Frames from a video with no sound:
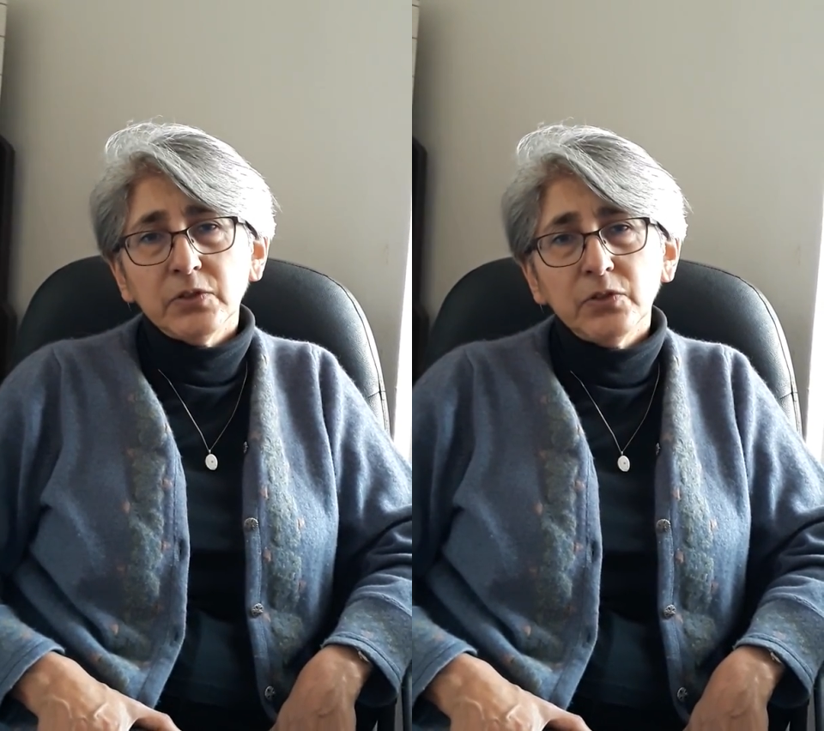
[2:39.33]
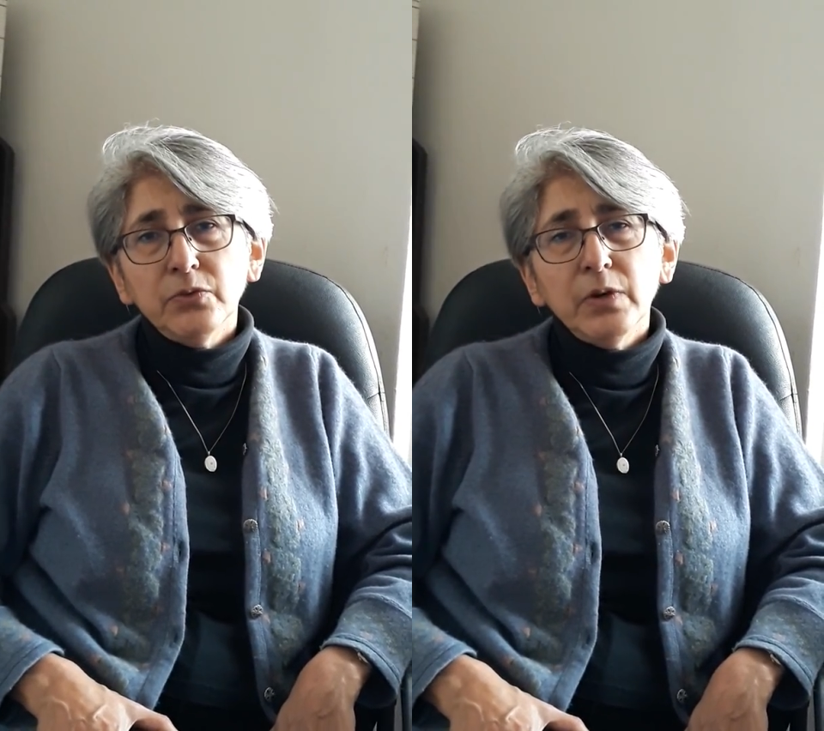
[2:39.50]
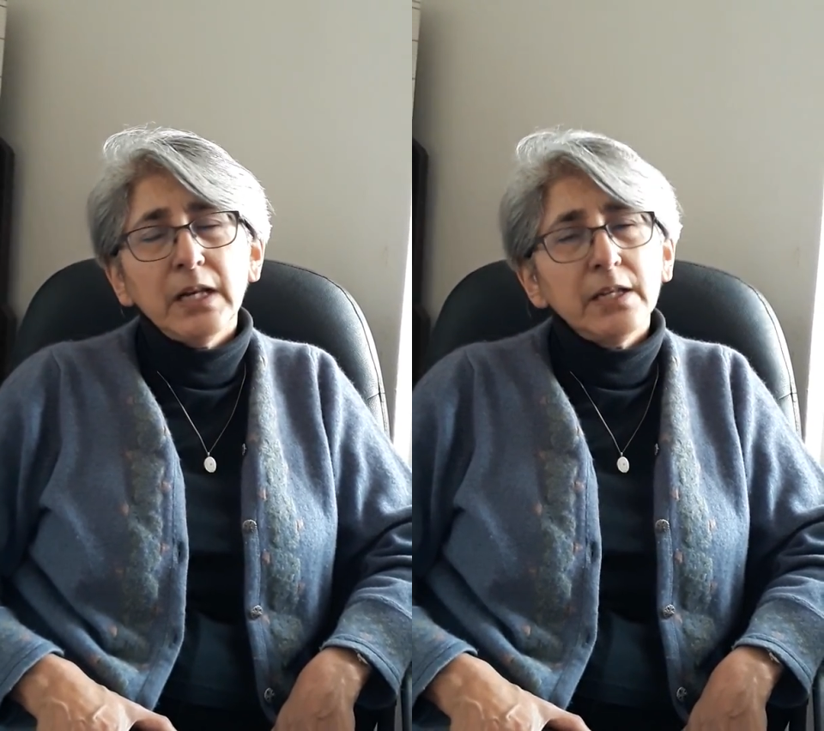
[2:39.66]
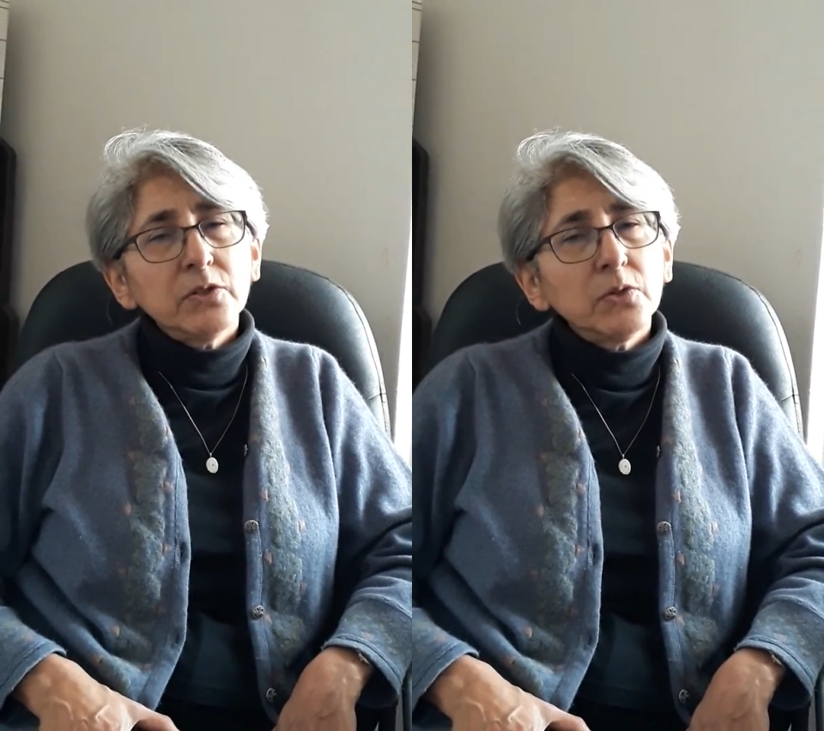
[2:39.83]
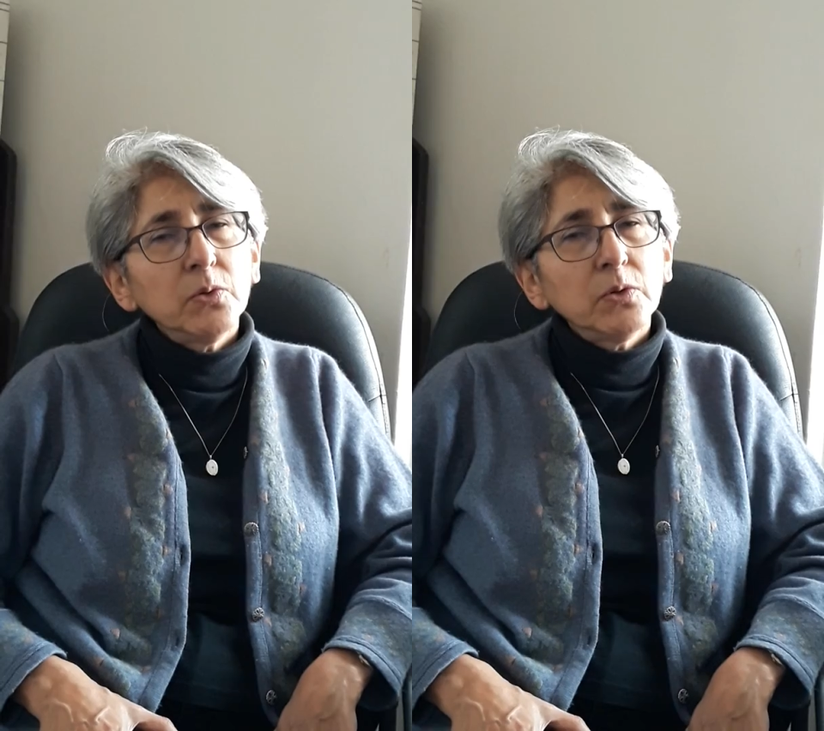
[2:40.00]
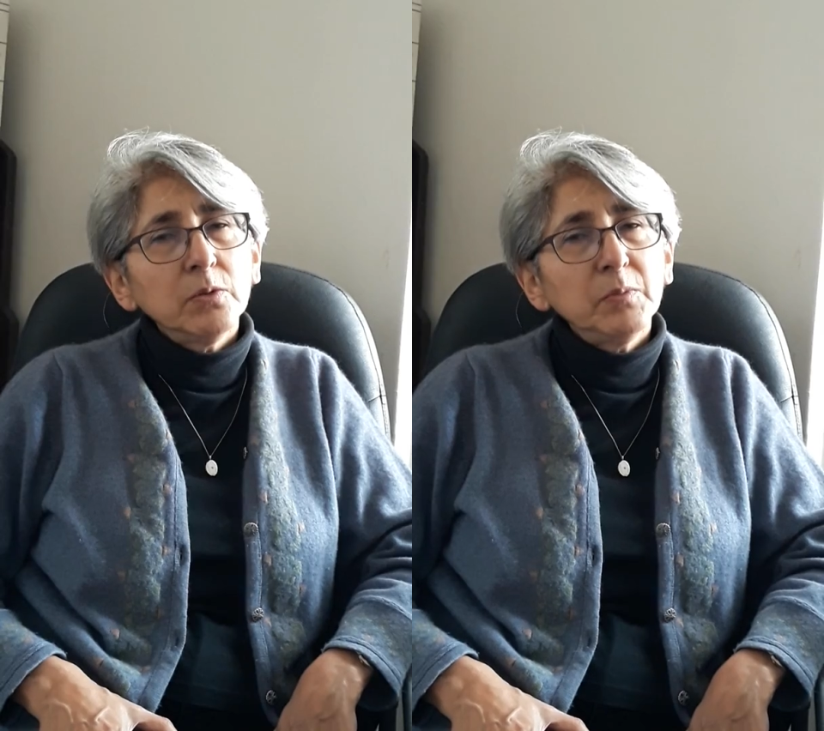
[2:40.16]
to really
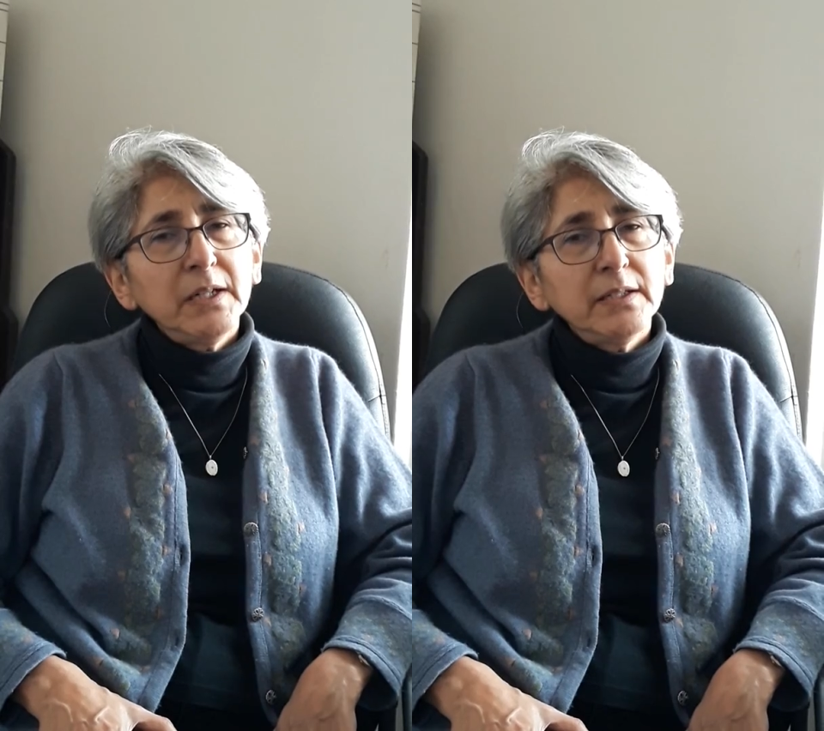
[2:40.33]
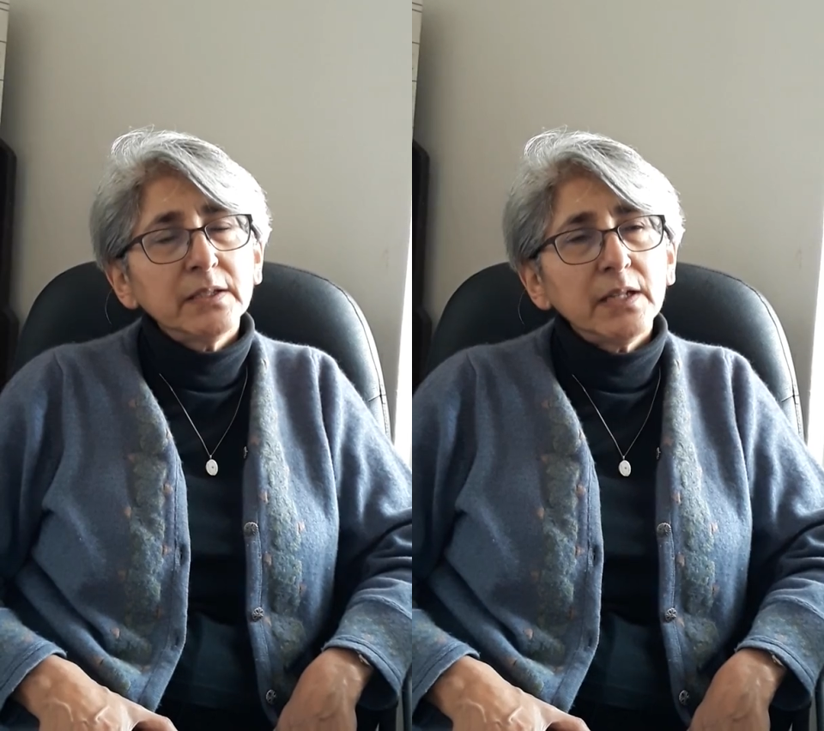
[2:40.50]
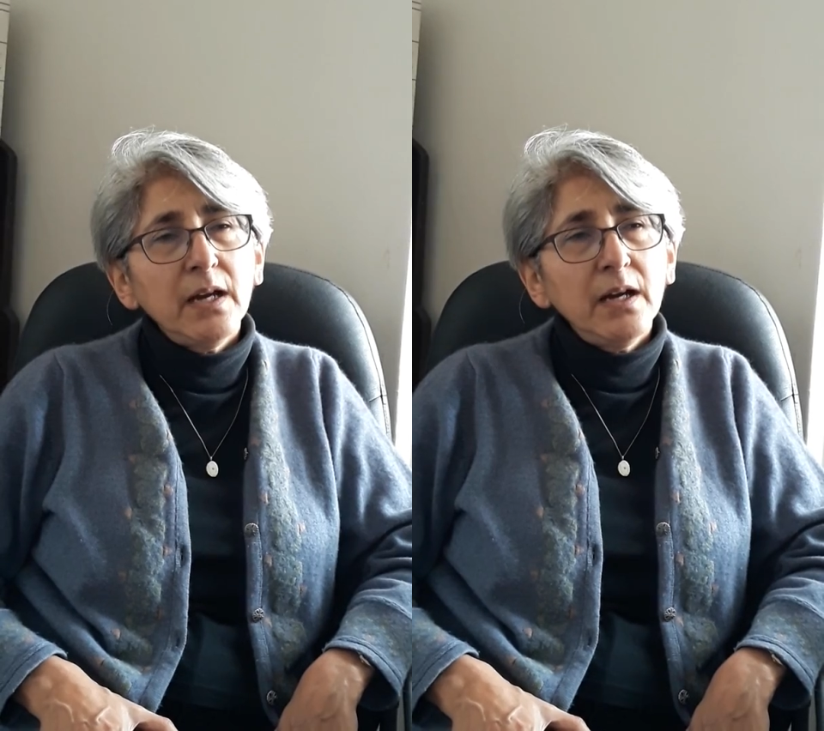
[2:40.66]
talk about